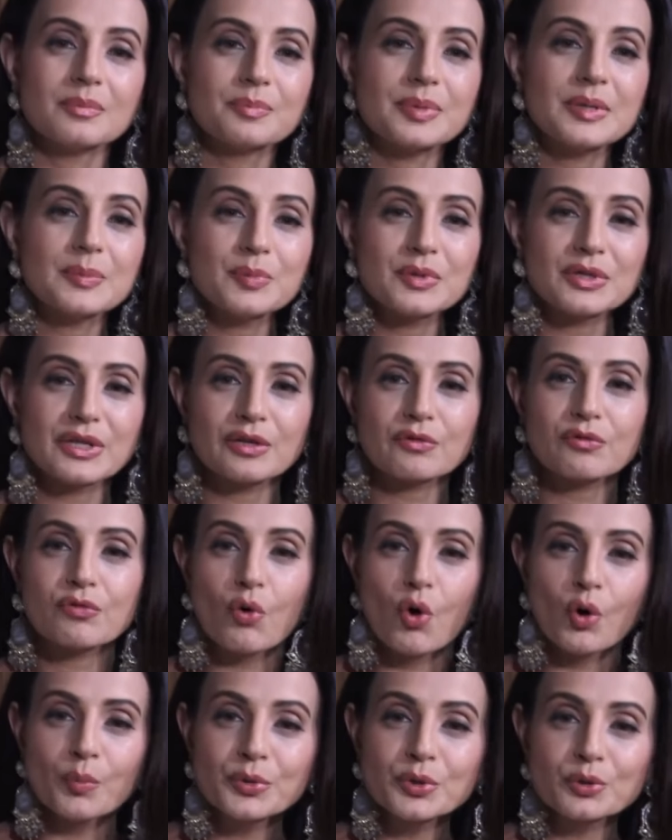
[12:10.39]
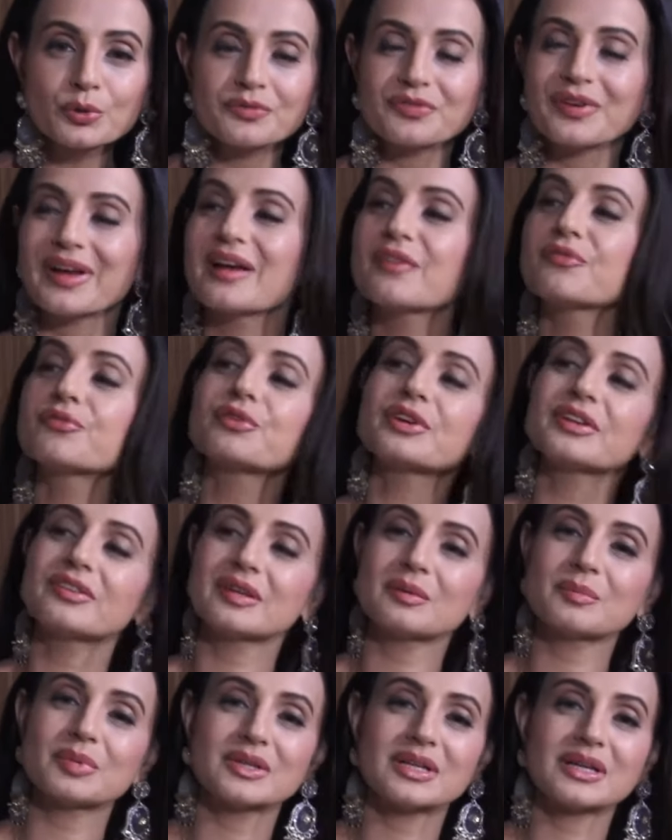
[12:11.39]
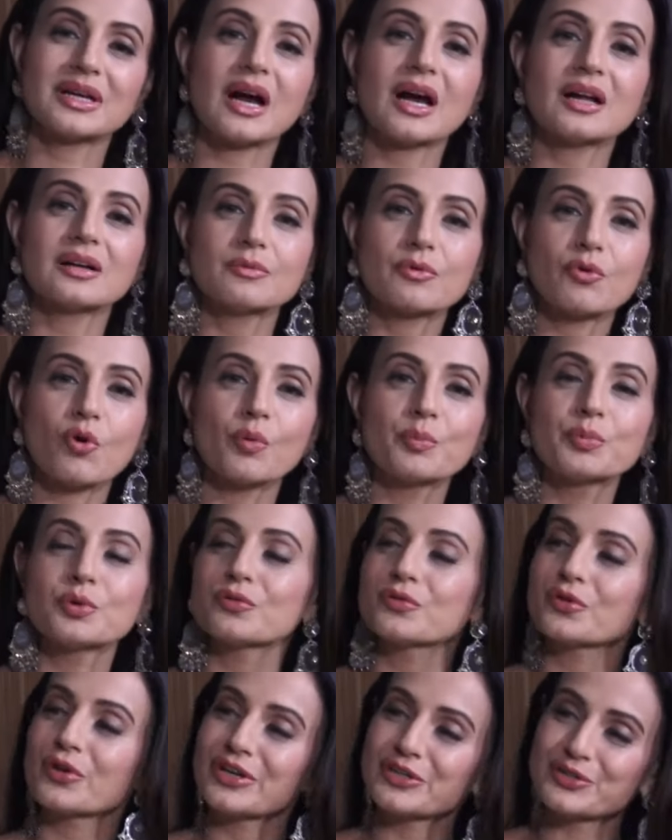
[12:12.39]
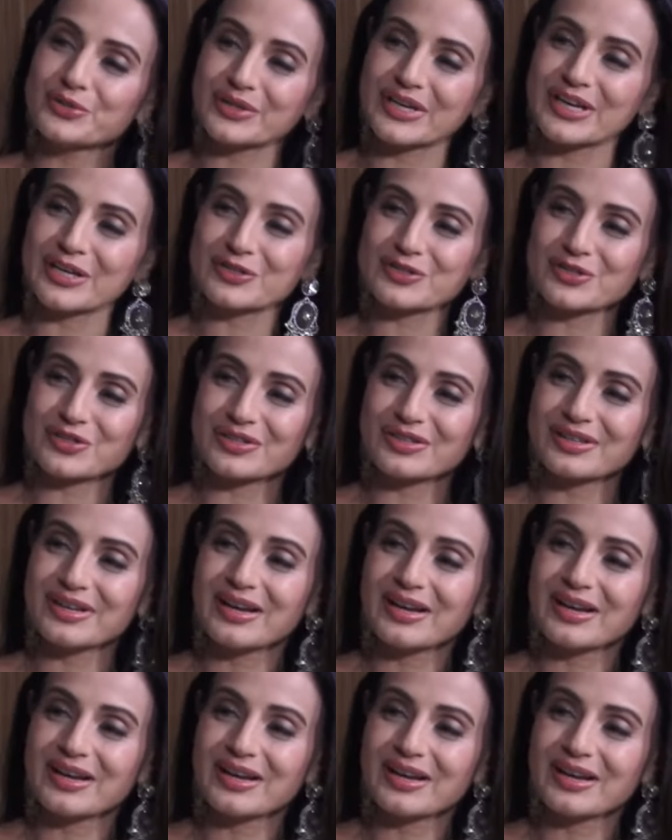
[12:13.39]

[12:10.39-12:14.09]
people can rob you of everything, but they can't rob you of your education.